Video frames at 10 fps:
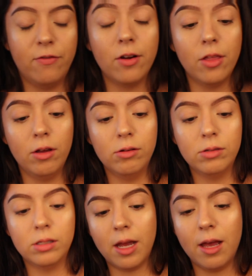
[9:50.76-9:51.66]
For
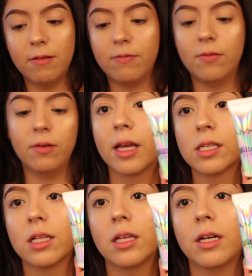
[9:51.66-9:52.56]
those, I have
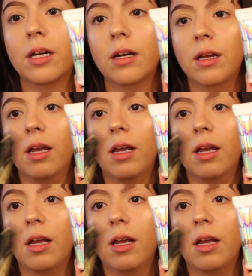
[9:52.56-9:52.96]
NYX glitter